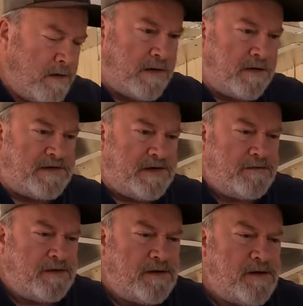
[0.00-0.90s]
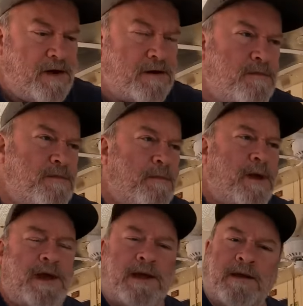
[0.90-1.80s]
because even though I hurt my
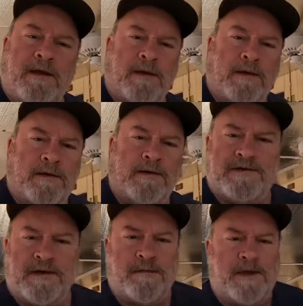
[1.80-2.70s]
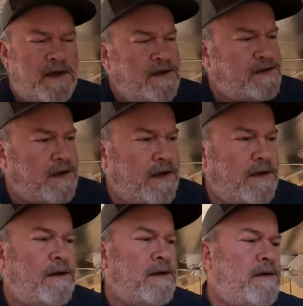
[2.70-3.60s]
back, there's something that has to
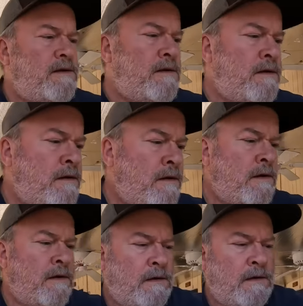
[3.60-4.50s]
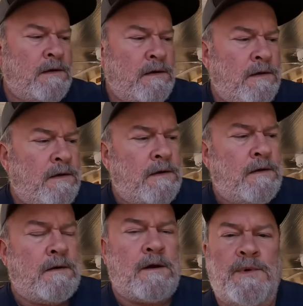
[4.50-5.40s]
get done
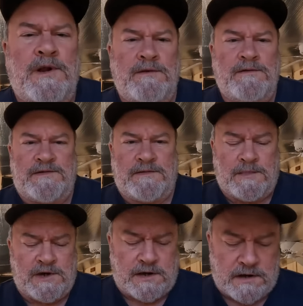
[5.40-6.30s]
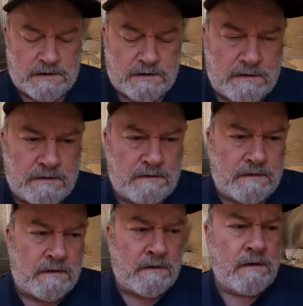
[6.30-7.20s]
or I'm going to lose some money.
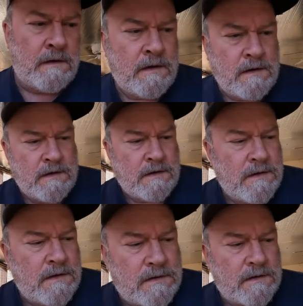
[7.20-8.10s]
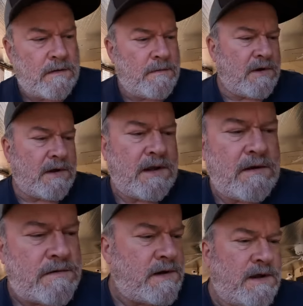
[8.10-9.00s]
So I'm going to get
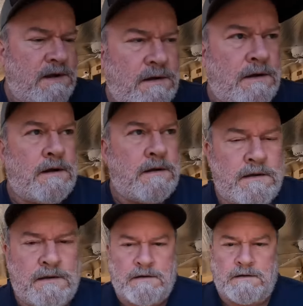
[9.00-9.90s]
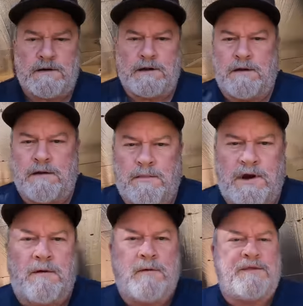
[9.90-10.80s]
on out here.
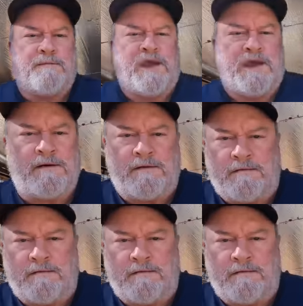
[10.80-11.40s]
Bear with me.